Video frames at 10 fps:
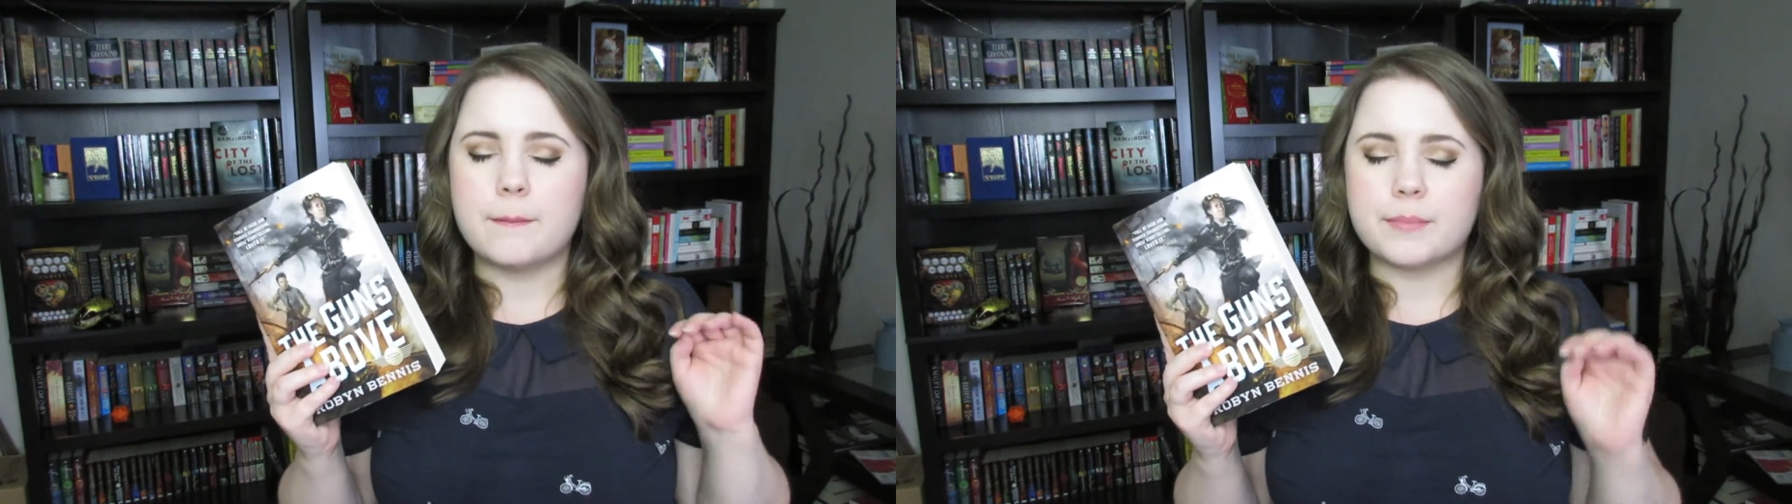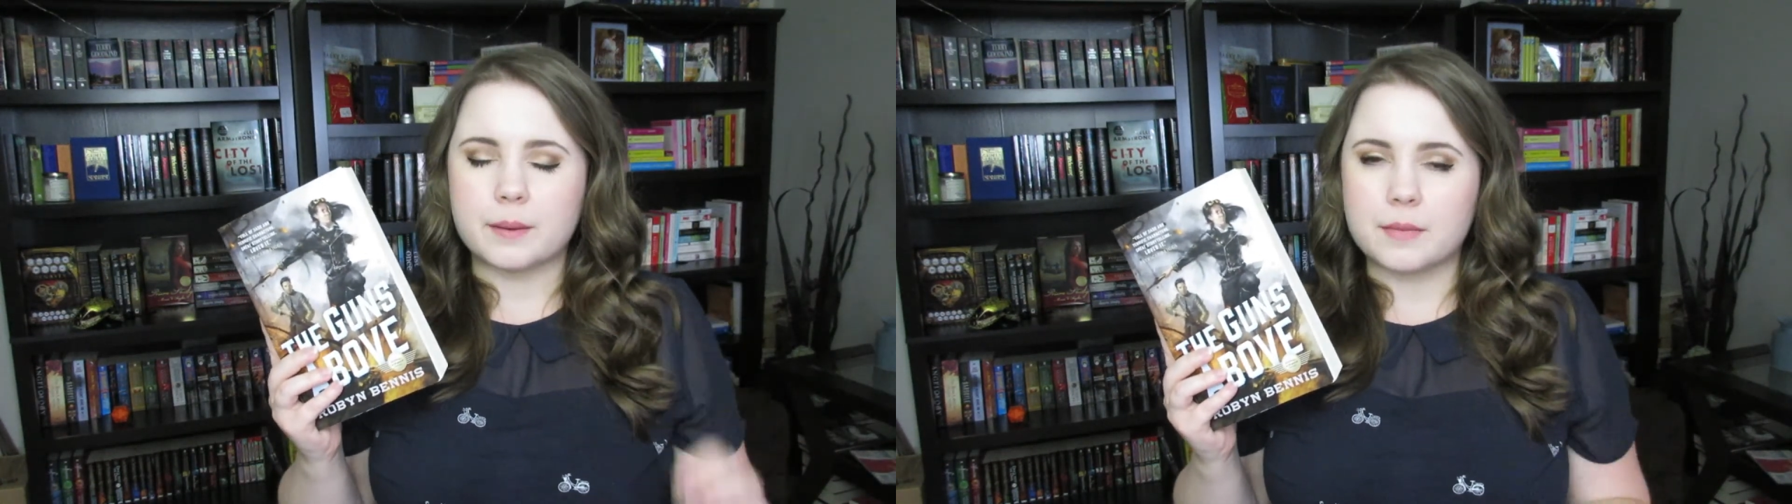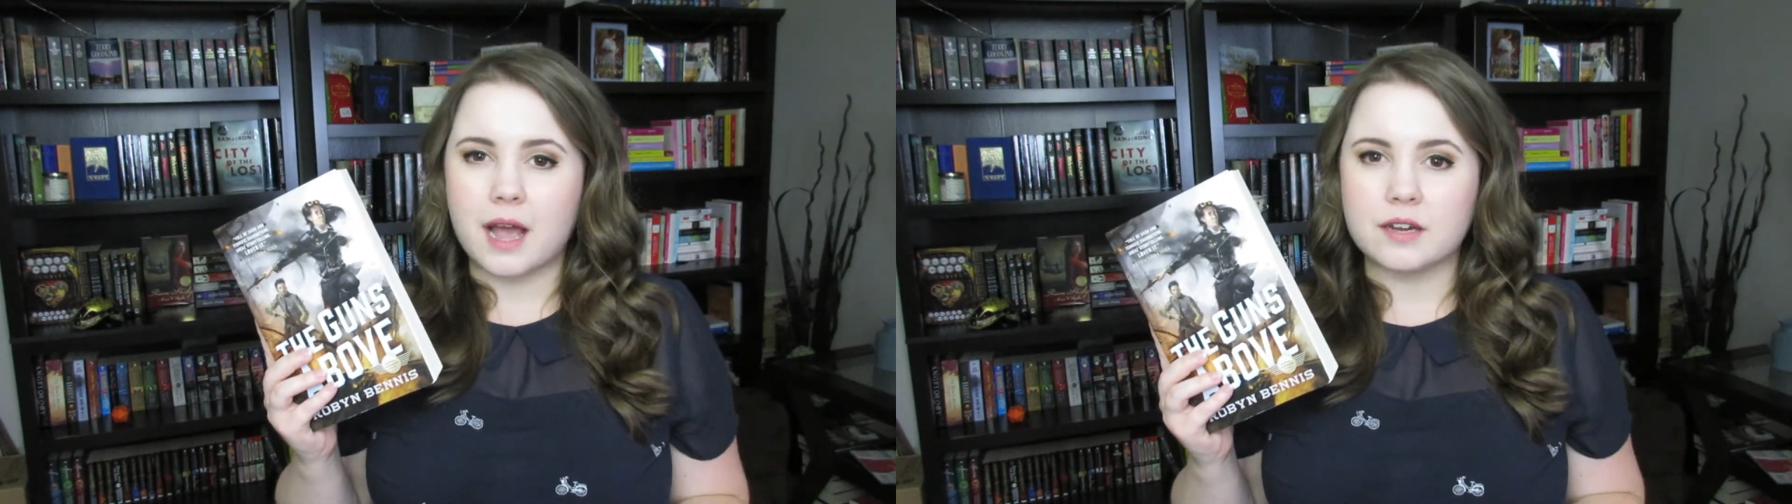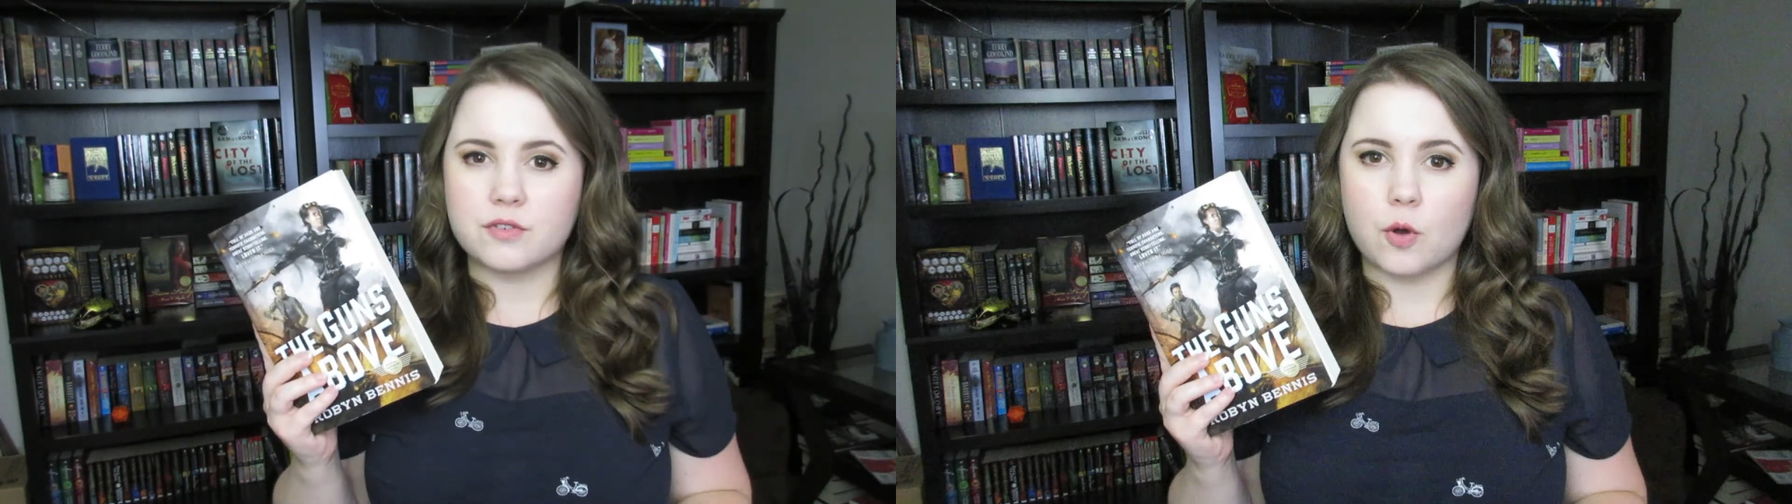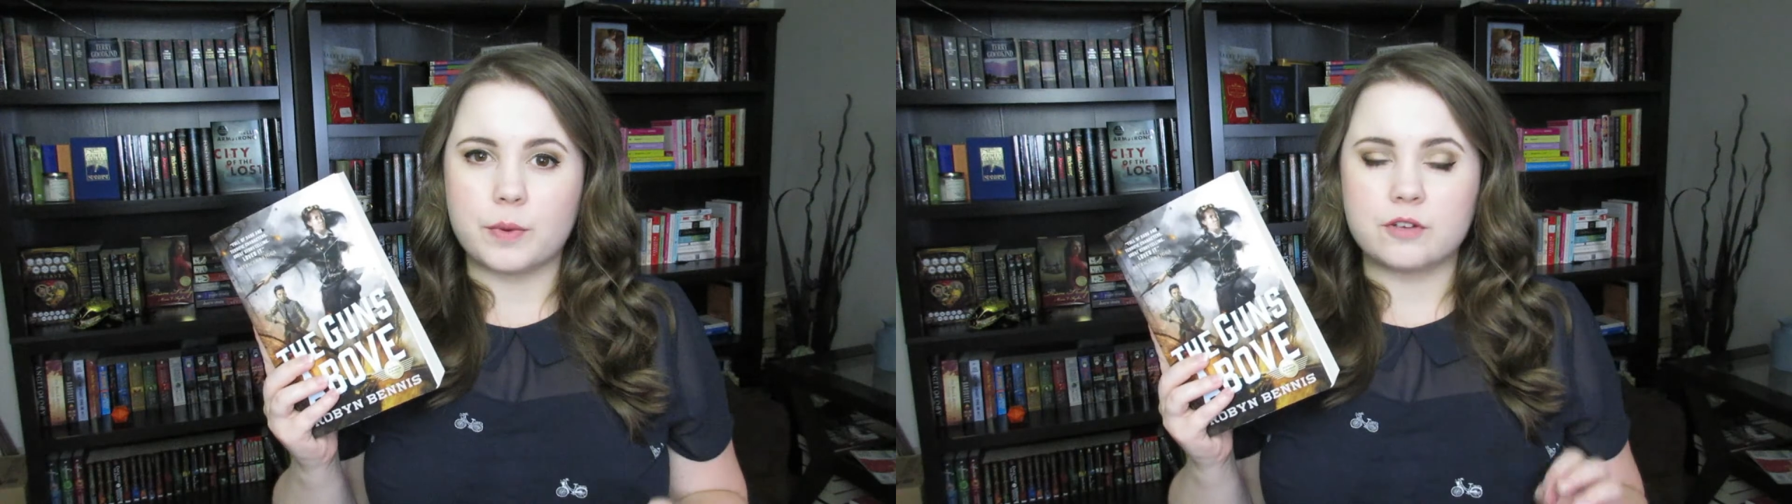but I'm kind
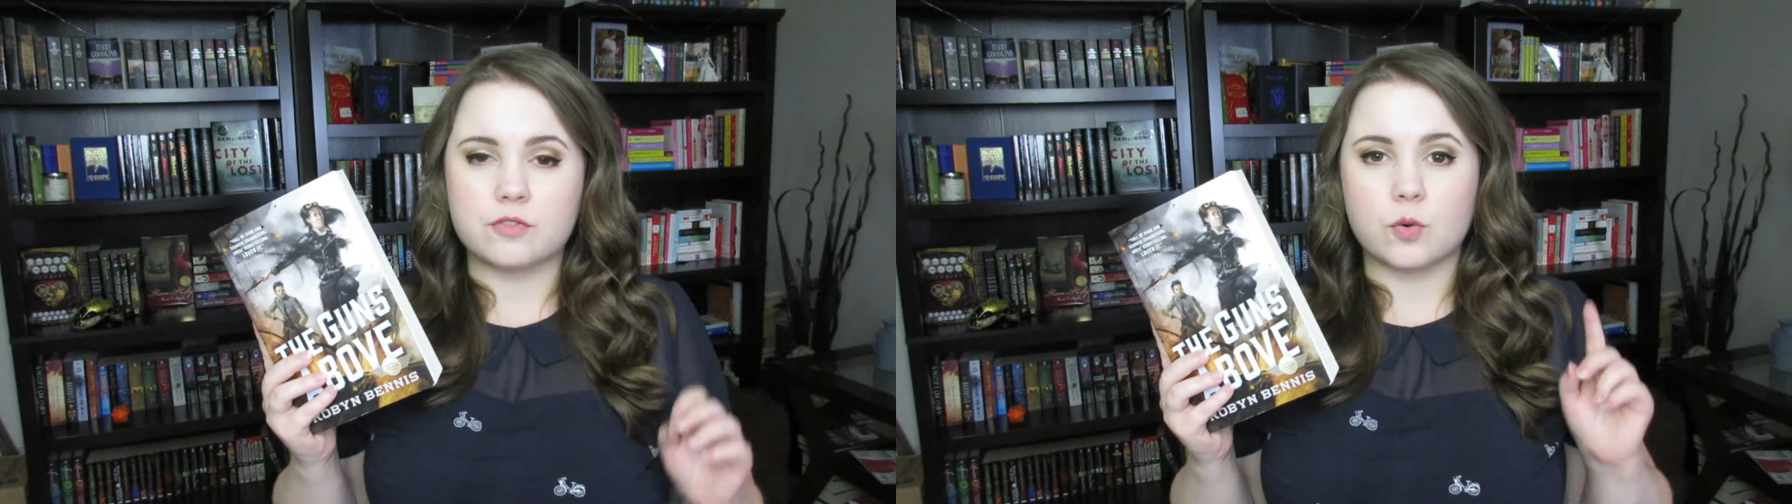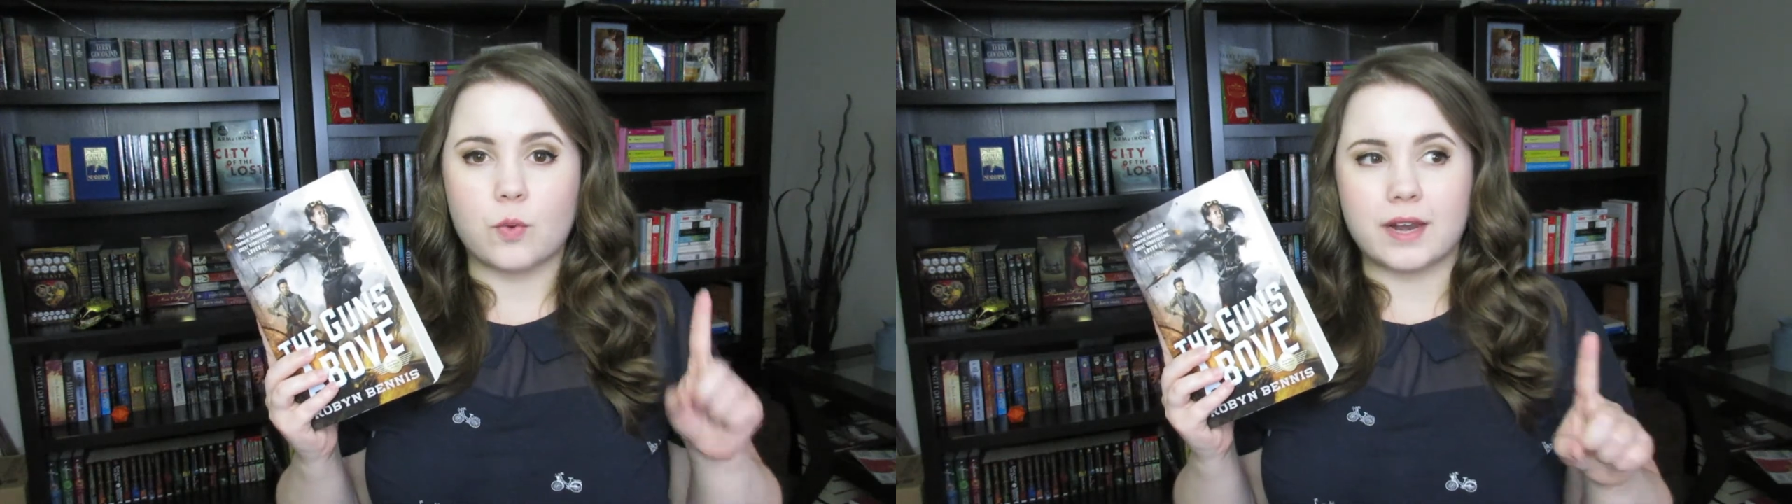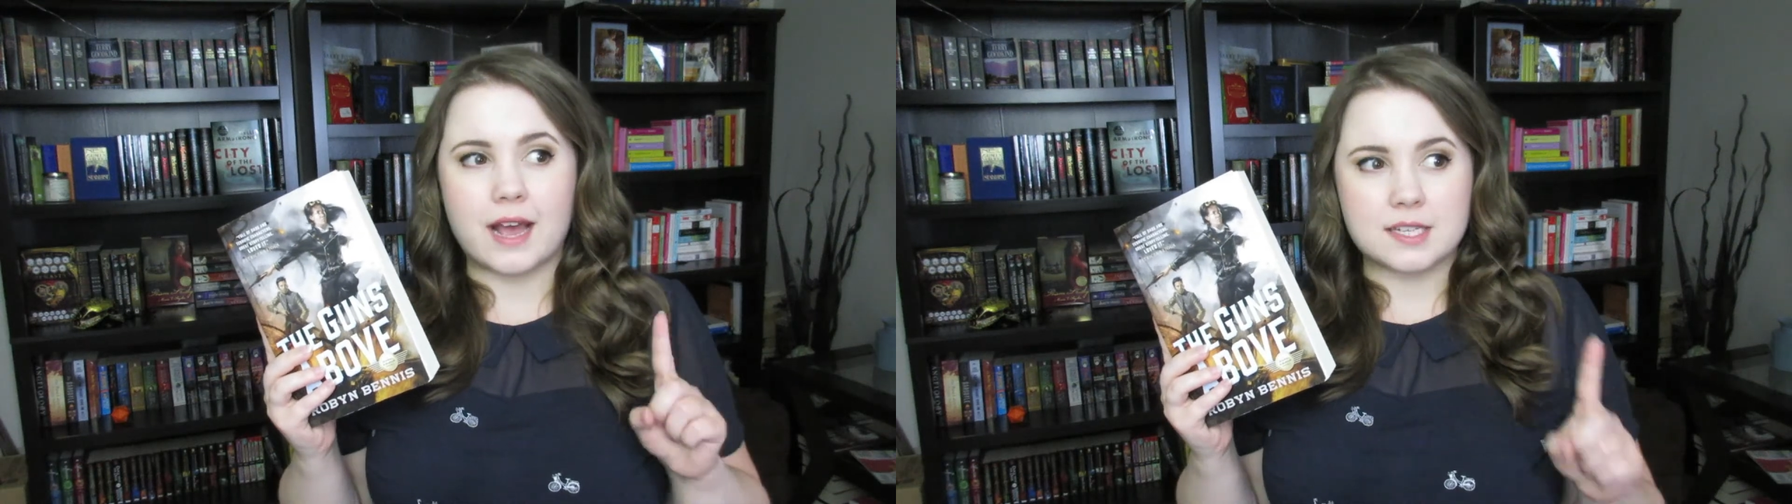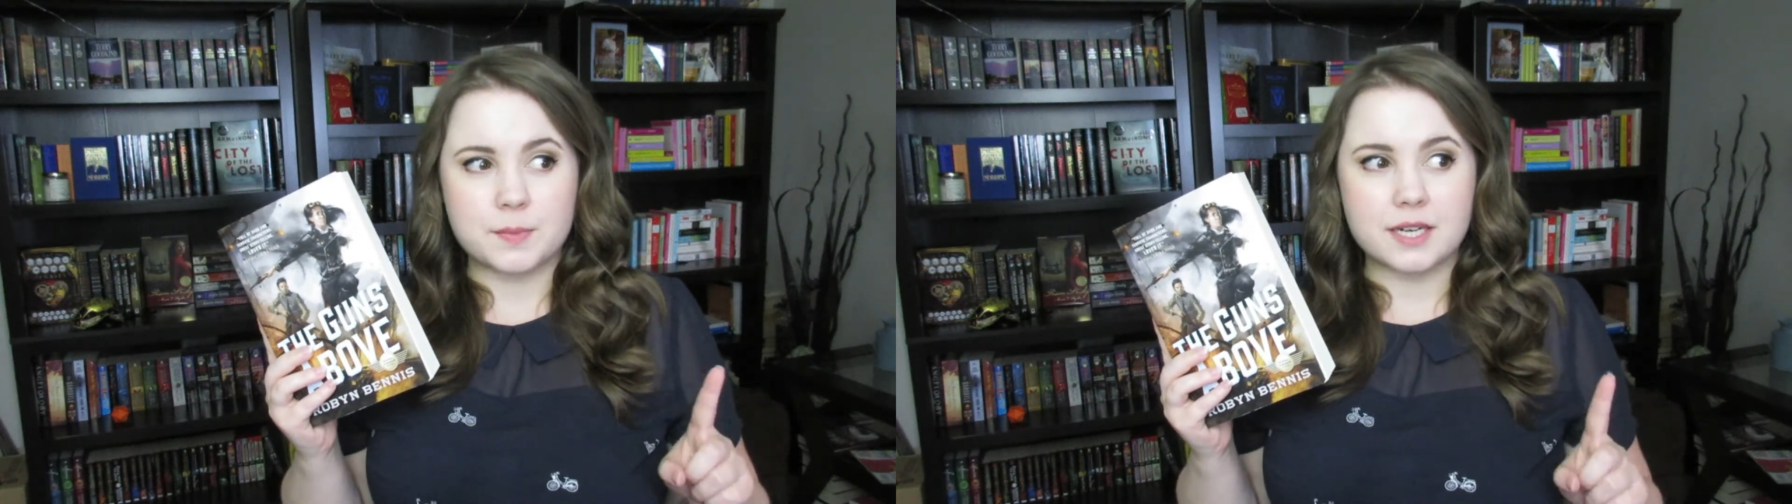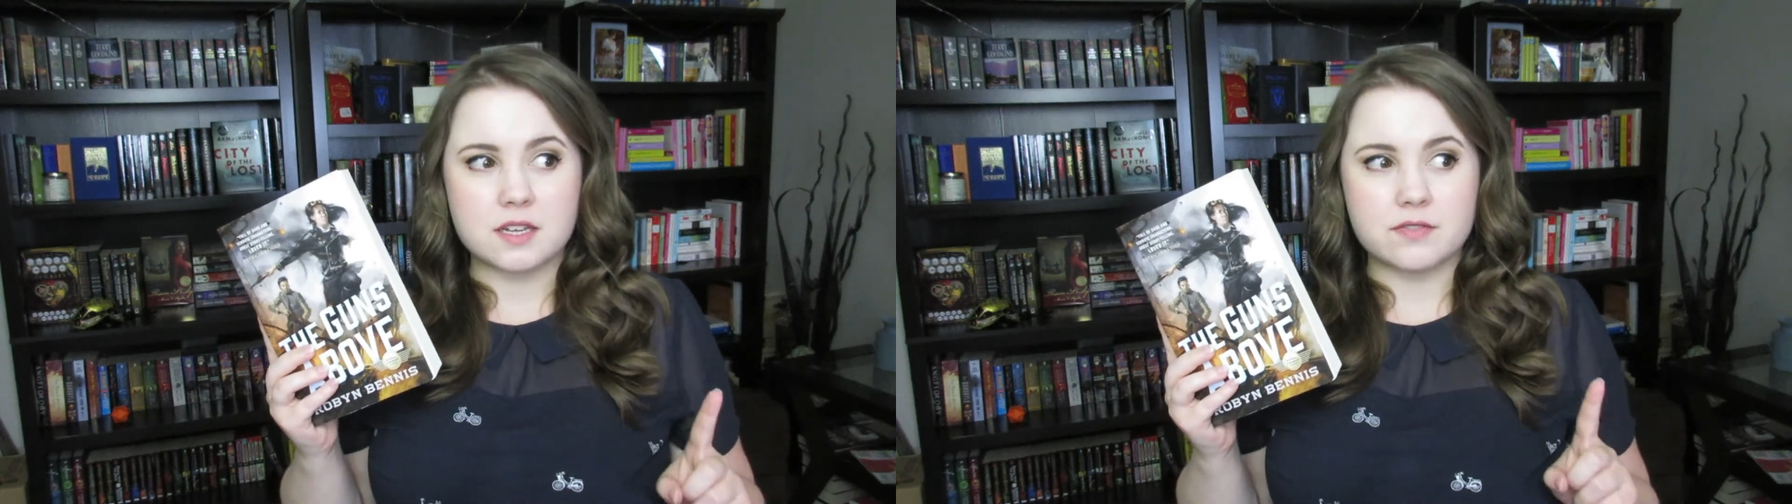of hoping for one
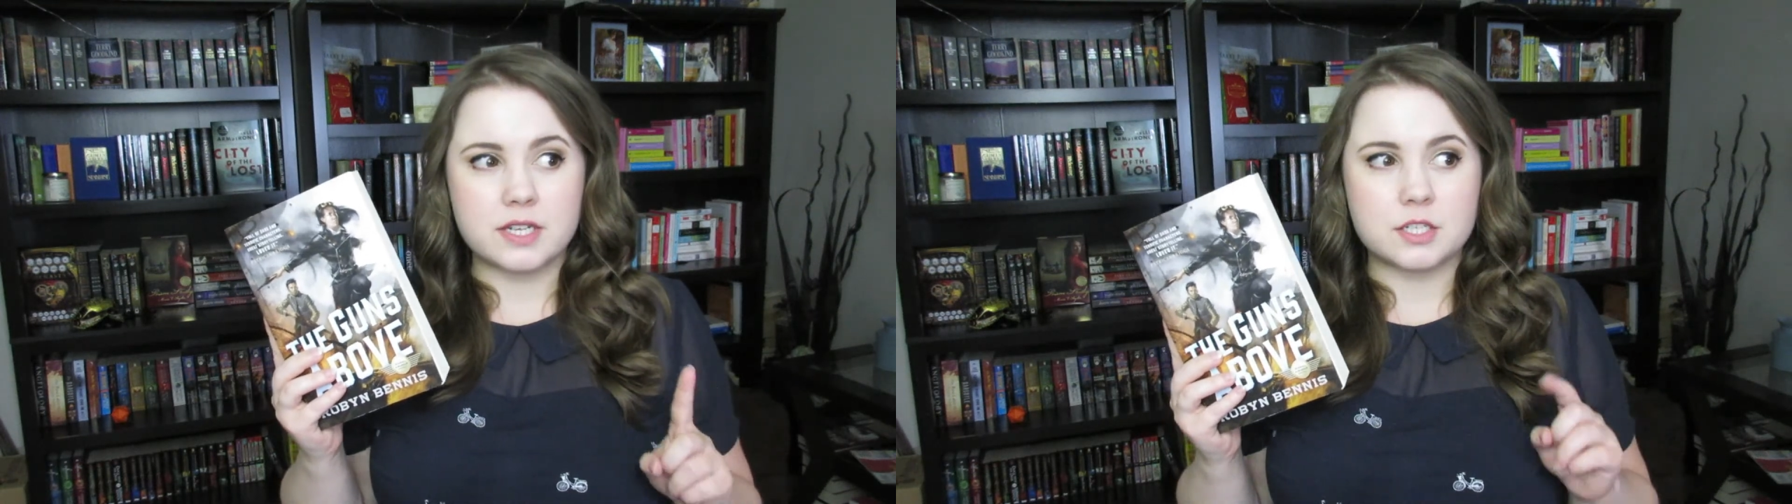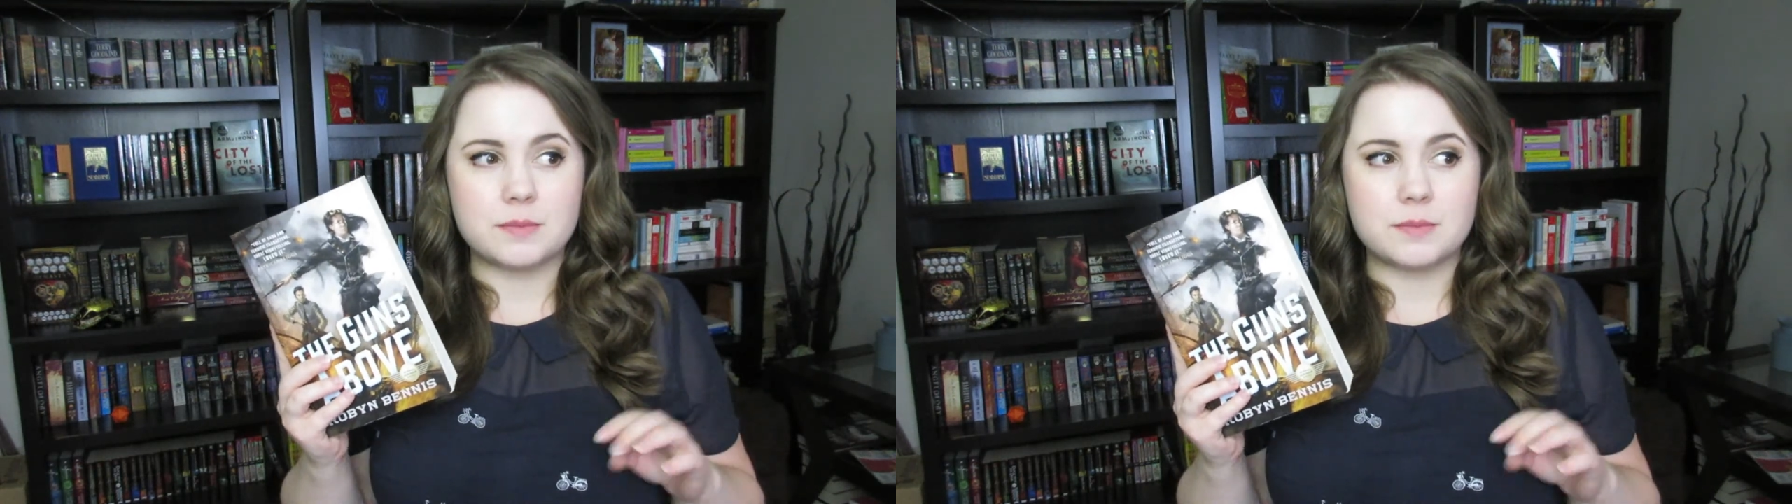aspect of it